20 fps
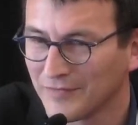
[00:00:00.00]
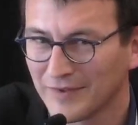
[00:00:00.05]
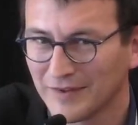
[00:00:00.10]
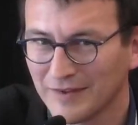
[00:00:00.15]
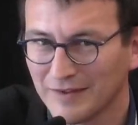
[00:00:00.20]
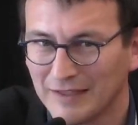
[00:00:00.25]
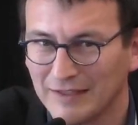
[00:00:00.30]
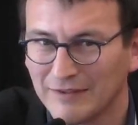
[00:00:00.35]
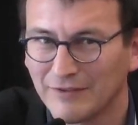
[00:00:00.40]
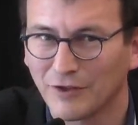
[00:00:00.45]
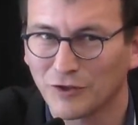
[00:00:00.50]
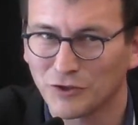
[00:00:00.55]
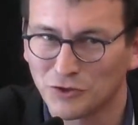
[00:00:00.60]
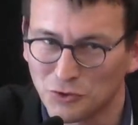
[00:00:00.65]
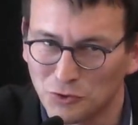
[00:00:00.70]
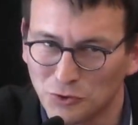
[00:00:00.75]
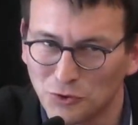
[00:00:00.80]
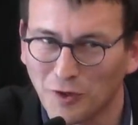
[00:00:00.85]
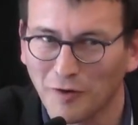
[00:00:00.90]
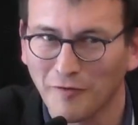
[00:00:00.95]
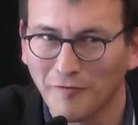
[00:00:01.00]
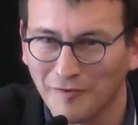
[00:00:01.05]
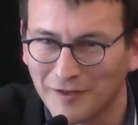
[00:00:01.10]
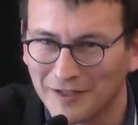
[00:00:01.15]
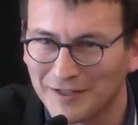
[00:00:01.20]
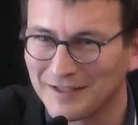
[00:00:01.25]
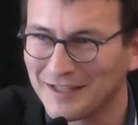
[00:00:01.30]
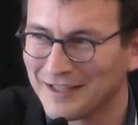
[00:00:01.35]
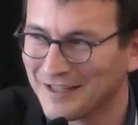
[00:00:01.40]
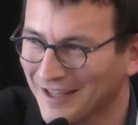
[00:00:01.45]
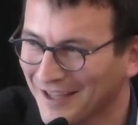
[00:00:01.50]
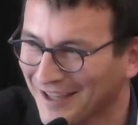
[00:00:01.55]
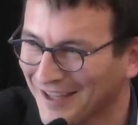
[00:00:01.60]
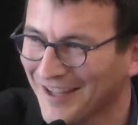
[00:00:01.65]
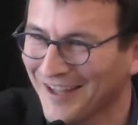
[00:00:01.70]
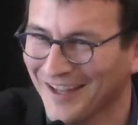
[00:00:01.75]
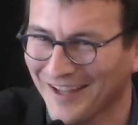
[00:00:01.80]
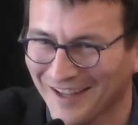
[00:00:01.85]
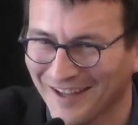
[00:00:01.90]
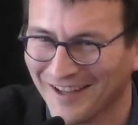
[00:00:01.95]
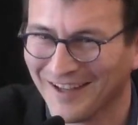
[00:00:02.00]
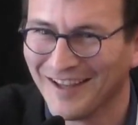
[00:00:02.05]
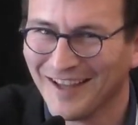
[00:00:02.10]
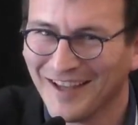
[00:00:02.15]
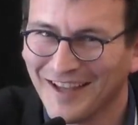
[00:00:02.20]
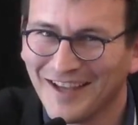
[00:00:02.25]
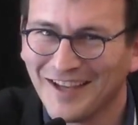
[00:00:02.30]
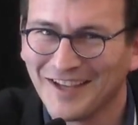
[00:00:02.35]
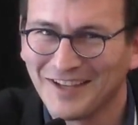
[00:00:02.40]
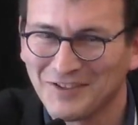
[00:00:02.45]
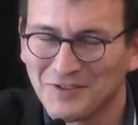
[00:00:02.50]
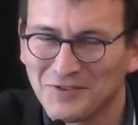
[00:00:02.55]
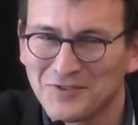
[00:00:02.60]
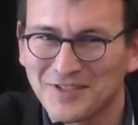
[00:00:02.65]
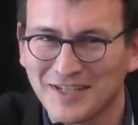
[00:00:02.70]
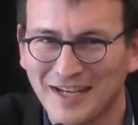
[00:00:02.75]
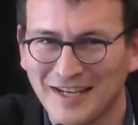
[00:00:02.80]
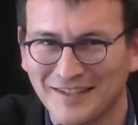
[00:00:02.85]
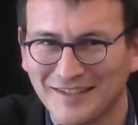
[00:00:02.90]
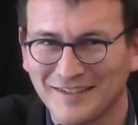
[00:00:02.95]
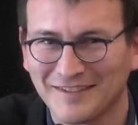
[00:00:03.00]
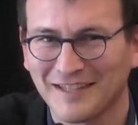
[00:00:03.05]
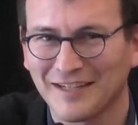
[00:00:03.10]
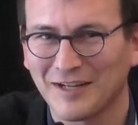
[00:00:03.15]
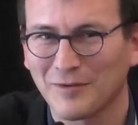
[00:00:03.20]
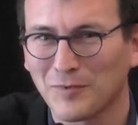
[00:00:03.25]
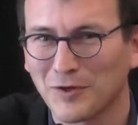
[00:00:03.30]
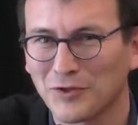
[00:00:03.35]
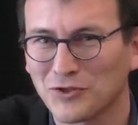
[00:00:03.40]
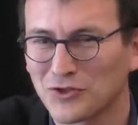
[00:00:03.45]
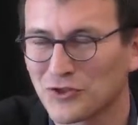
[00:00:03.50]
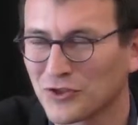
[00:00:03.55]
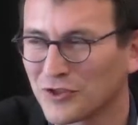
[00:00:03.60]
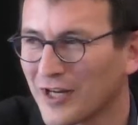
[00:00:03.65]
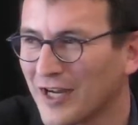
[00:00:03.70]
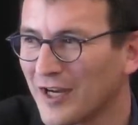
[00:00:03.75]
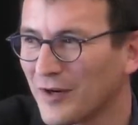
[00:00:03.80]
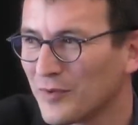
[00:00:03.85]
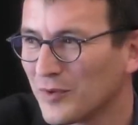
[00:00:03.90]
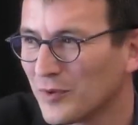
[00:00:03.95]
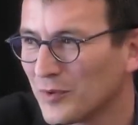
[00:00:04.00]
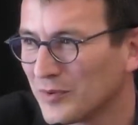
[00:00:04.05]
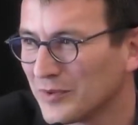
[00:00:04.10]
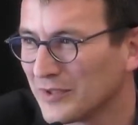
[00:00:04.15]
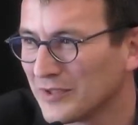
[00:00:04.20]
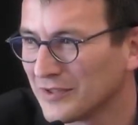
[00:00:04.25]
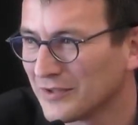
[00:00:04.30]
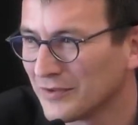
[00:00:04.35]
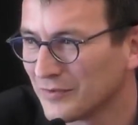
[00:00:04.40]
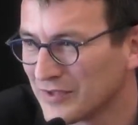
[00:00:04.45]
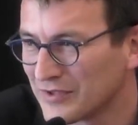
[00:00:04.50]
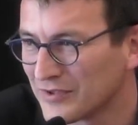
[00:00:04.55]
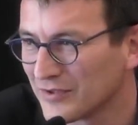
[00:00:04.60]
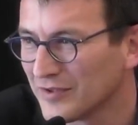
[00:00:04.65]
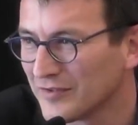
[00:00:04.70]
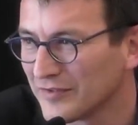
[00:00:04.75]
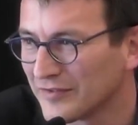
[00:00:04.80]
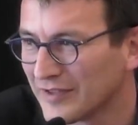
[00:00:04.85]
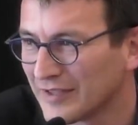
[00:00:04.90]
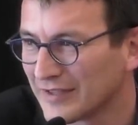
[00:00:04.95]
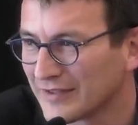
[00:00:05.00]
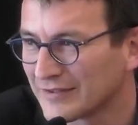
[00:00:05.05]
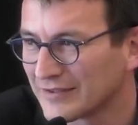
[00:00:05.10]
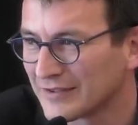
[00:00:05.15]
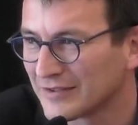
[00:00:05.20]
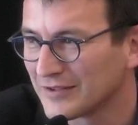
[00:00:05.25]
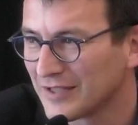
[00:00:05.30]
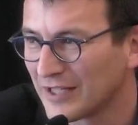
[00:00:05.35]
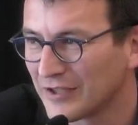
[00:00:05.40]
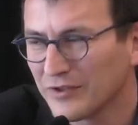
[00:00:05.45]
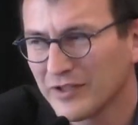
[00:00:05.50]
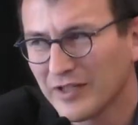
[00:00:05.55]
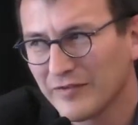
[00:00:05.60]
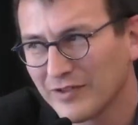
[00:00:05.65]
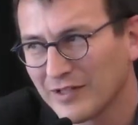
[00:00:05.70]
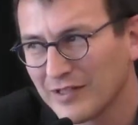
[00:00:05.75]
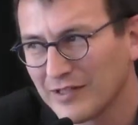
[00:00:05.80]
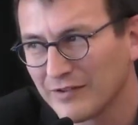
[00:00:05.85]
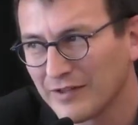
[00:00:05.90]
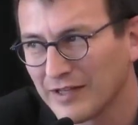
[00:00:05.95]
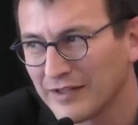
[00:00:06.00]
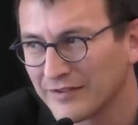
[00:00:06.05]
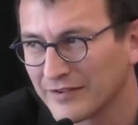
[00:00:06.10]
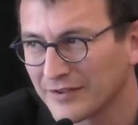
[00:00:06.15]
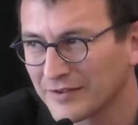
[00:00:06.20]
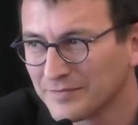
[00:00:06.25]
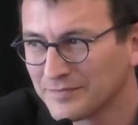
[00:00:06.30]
These are two conflicting use cases, and I'm not sure how we will resolve that. So I don't have a clear answer.